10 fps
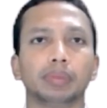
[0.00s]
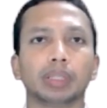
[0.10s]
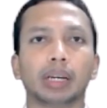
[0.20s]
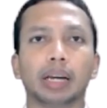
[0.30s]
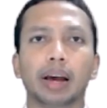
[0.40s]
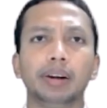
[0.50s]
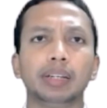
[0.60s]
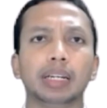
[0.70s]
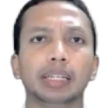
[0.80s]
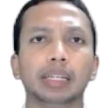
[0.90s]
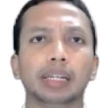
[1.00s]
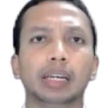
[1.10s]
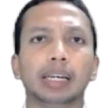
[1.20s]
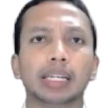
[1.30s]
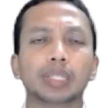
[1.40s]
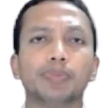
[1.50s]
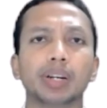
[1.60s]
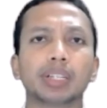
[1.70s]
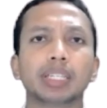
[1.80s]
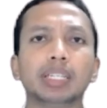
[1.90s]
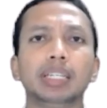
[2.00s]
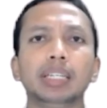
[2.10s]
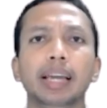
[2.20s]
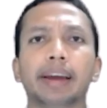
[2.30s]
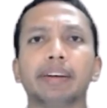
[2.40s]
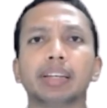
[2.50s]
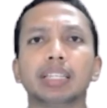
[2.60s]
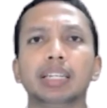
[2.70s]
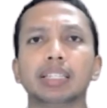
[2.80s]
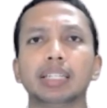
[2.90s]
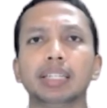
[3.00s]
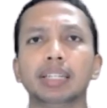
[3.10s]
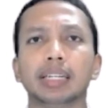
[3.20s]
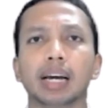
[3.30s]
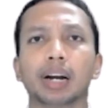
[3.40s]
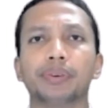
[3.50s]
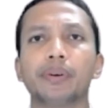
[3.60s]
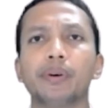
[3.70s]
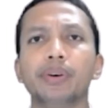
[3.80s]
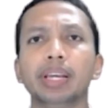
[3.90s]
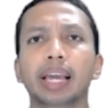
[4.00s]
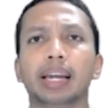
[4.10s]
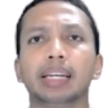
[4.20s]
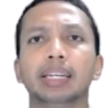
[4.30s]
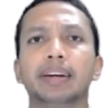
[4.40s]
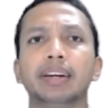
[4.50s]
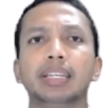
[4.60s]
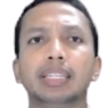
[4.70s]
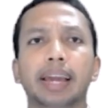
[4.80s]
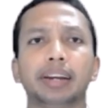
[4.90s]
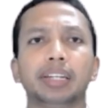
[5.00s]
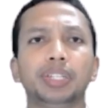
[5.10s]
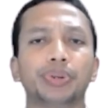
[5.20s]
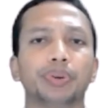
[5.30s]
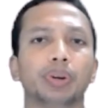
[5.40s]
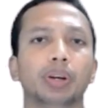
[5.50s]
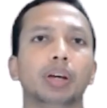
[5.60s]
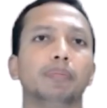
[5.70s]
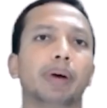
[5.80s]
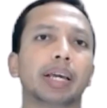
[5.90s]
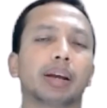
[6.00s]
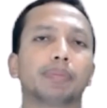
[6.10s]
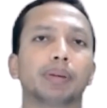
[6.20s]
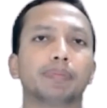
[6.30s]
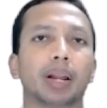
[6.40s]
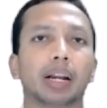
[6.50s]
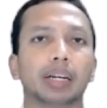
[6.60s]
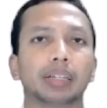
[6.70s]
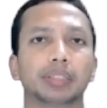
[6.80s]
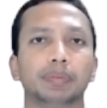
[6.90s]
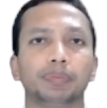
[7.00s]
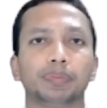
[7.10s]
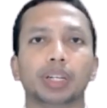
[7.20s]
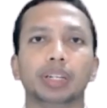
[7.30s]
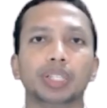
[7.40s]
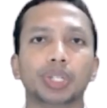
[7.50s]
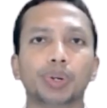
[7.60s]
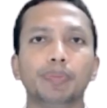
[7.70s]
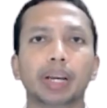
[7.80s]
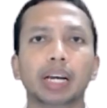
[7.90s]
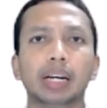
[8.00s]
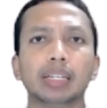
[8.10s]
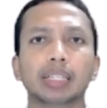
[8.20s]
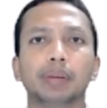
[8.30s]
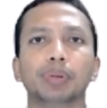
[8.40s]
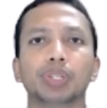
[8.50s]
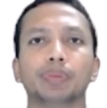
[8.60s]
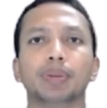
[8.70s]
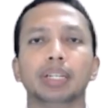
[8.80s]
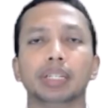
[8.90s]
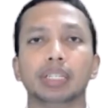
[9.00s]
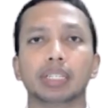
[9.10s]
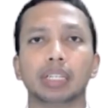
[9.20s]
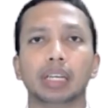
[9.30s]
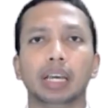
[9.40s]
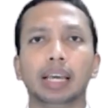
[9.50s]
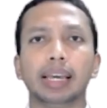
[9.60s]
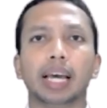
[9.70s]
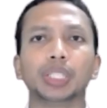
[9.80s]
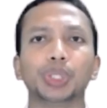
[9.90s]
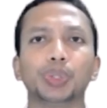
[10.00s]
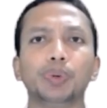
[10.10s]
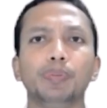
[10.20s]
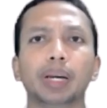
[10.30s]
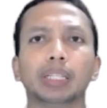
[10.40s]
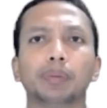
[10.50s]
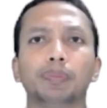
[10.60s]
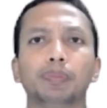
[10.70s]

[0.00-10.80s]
Currently, a smart city and resilient city are drawing and increasing attention by urban planners, decision makers, and municipalities, as shown by the